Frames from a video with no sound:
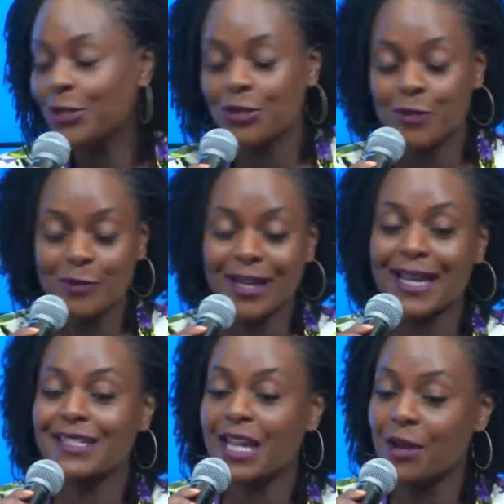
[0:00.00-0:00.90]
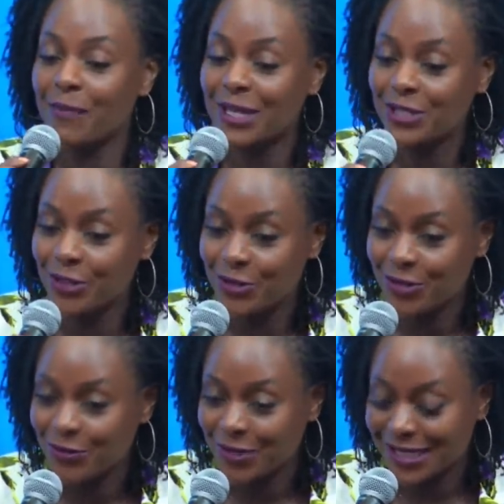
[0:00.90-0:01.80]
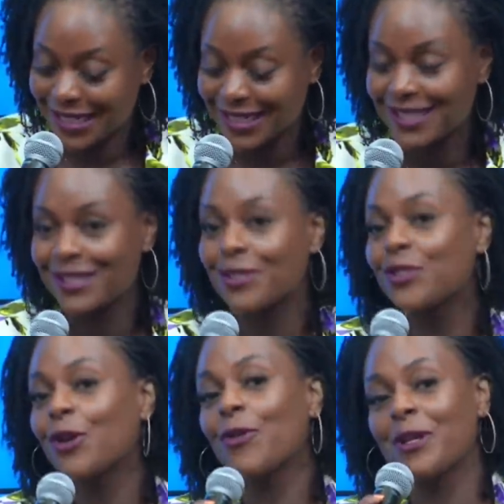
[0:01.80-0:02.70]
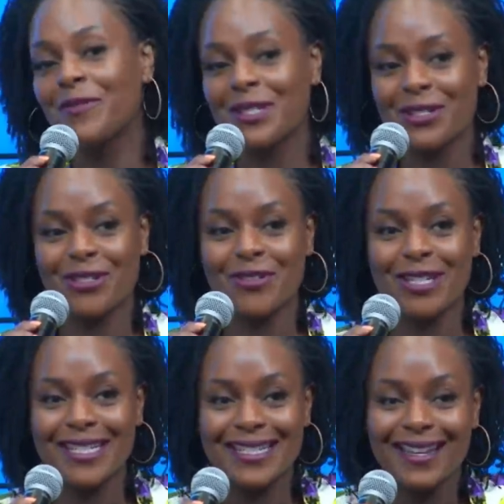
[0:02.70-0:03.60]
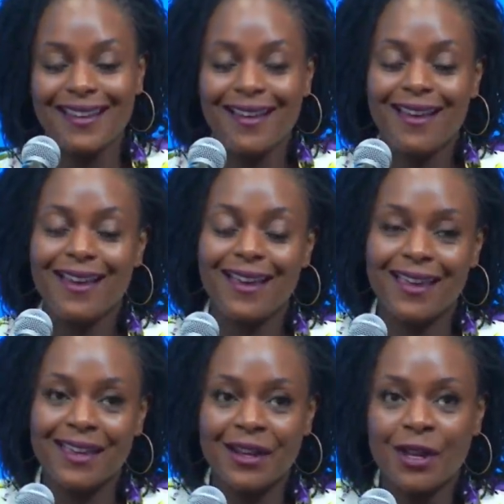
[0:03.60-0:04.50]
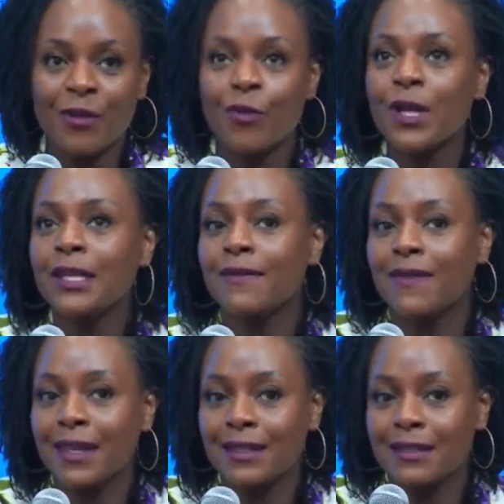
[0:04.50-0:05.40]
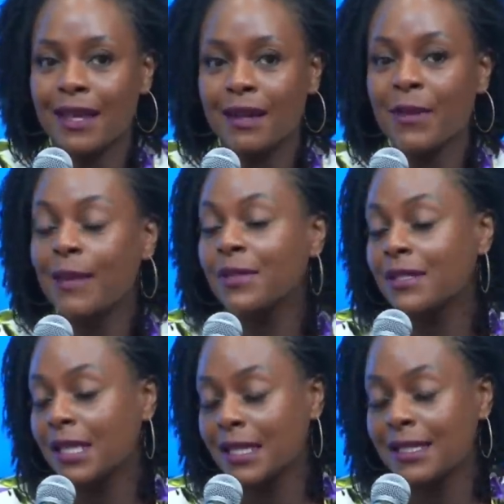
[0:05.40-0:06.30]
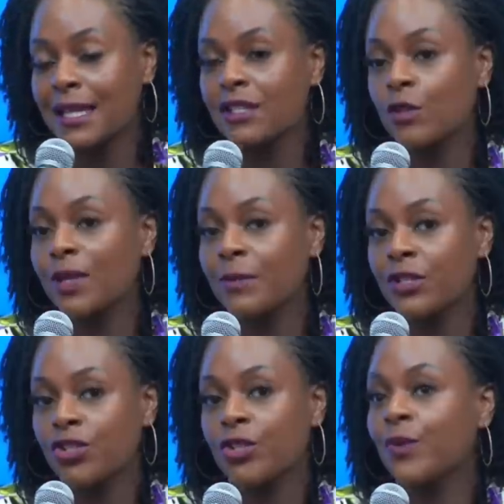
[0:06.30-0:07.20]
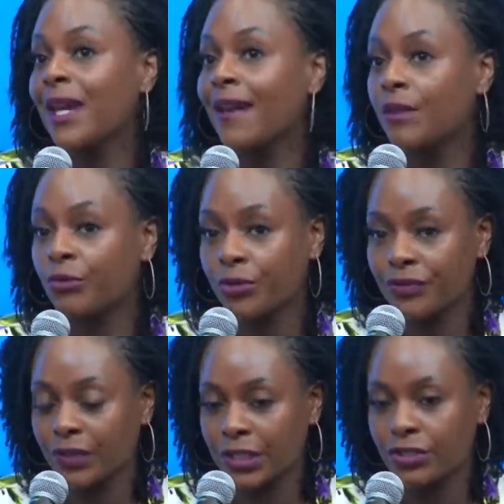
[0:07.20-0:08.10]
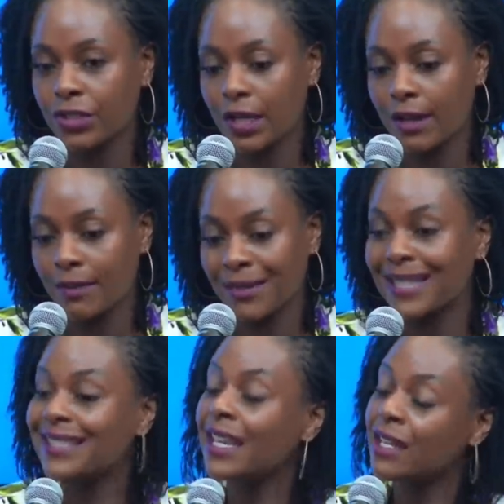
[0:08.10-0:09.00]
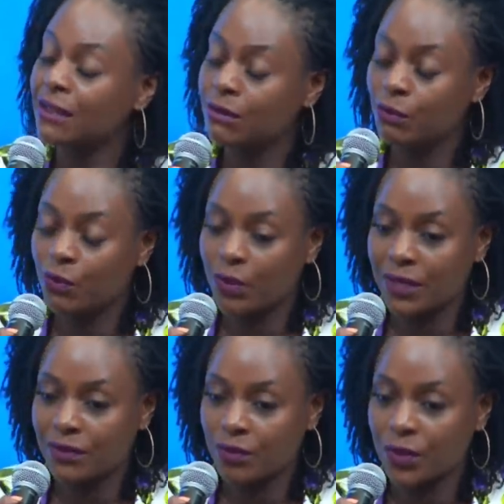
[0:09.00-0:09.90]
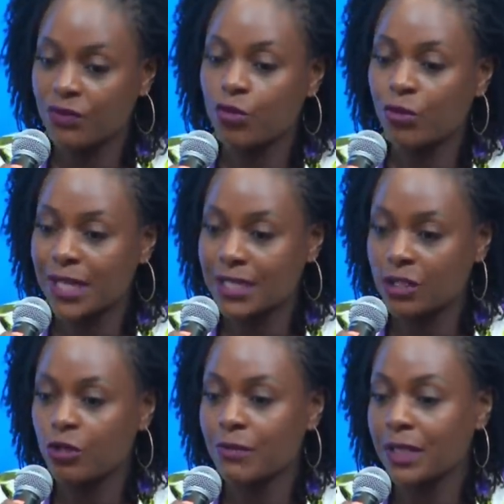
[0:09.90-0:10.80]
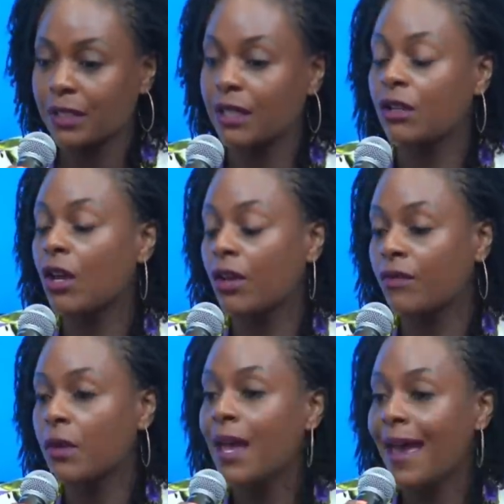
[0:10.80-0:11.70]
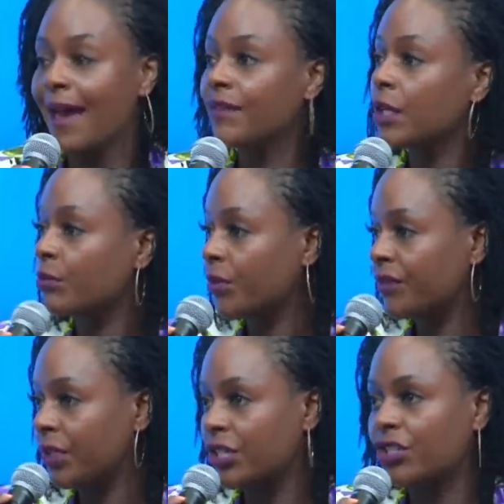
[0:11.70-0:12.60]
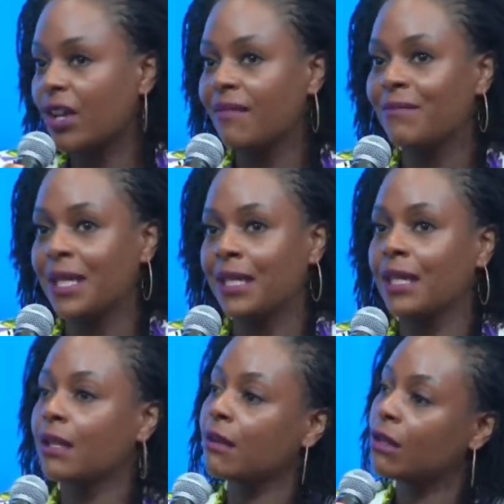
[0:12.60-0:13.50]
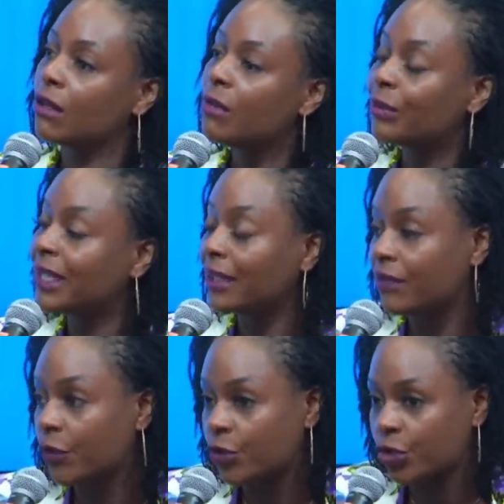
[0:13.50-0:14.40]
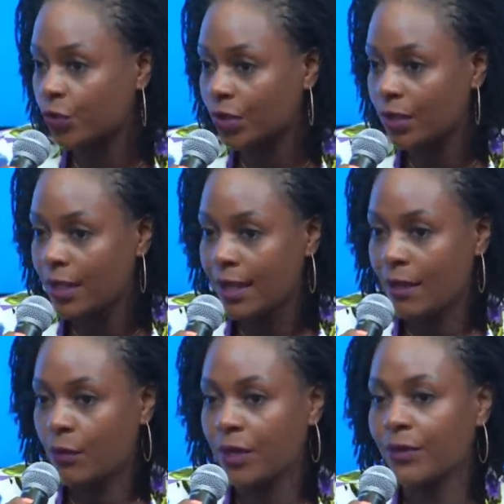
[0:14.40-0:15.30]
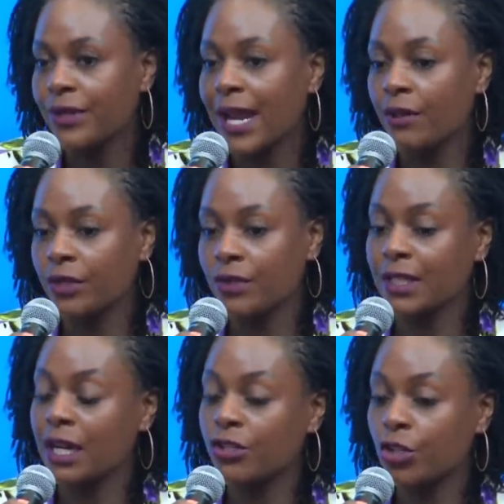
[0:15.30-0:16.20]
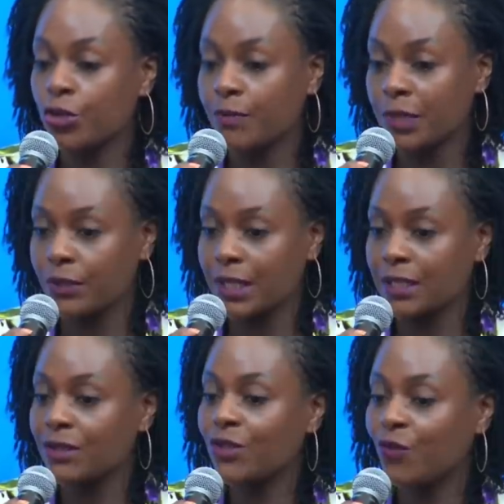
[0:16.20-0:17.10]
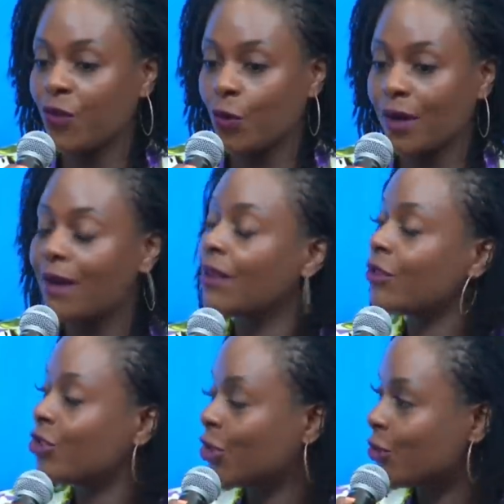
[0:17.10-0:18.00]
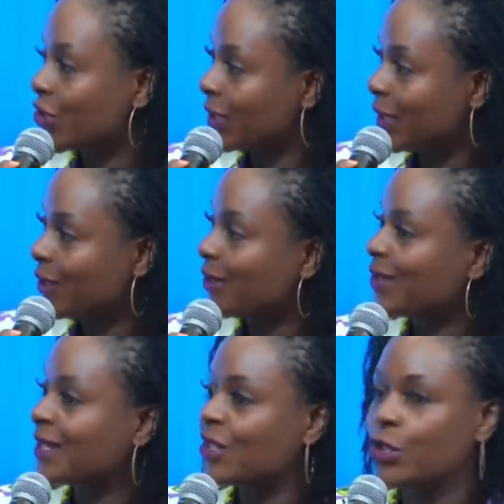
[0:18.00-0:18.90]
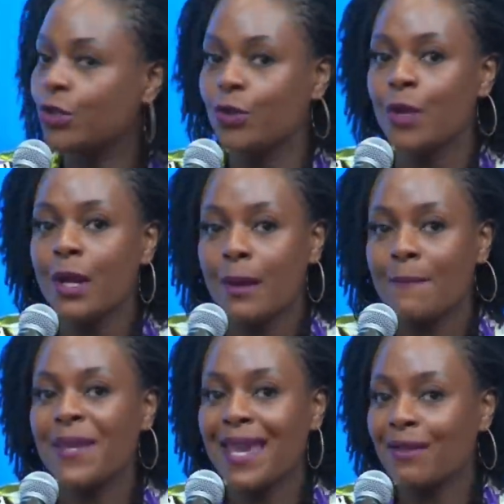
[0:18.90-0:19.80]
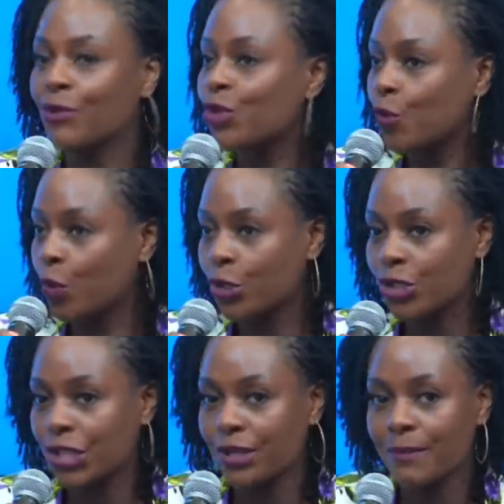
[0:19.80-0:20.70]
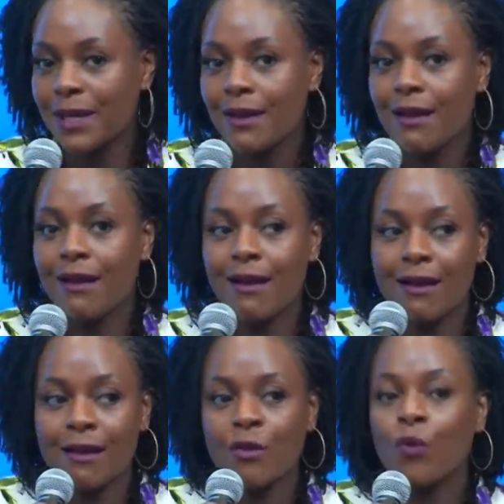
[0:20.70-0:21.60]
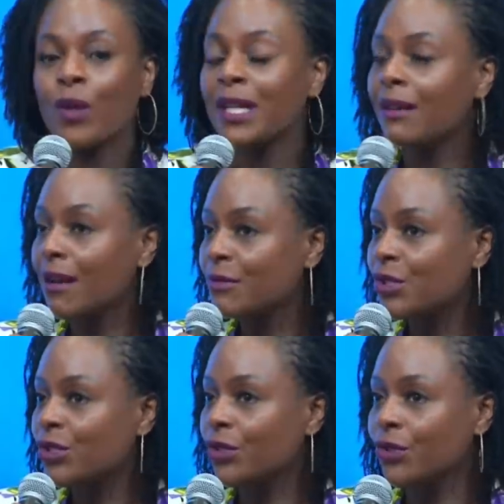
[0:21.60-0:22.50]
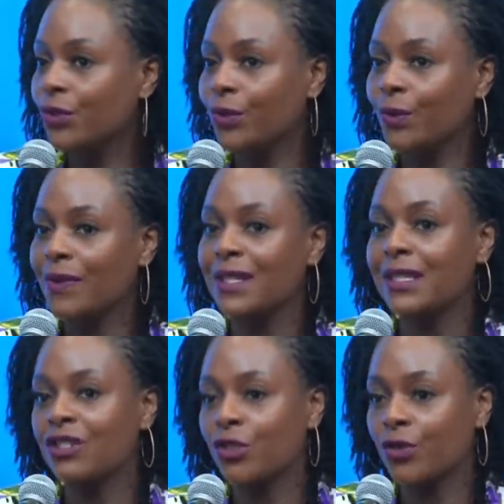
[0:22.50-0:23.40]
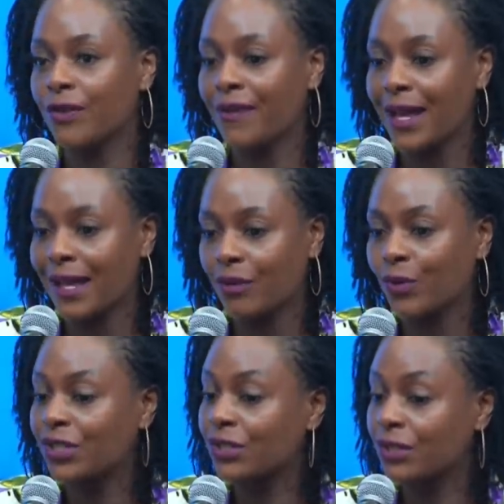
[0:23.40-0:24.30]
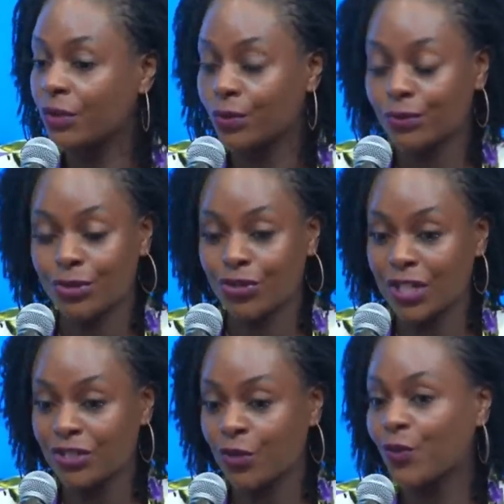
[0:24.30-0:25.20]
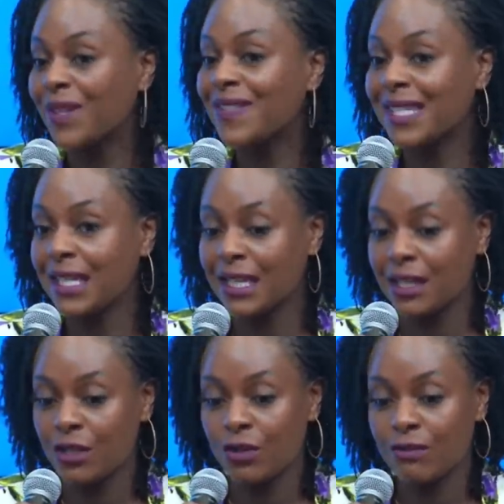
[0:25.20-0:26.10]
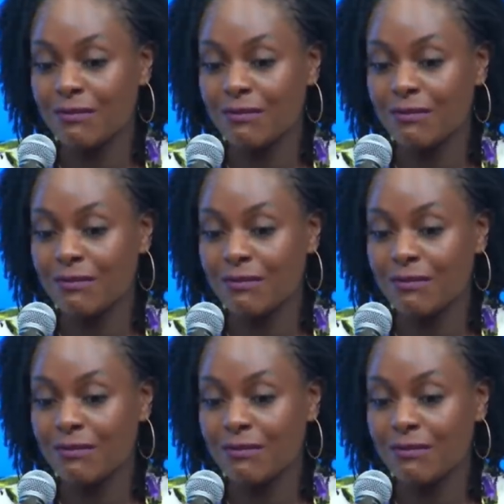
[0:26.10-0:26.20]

a church member, I got to shout out my church, which is Zoe Ministries. And one of the things that I'm happy to say is that Zoe Ministries, we have the privilege, and I say with grace and humility, of having a privilege of being completely virtual, where we're now using our church buildings for other church leaders to be able to worship. When it comes to the digital divide, which is no stranger, we've seen it,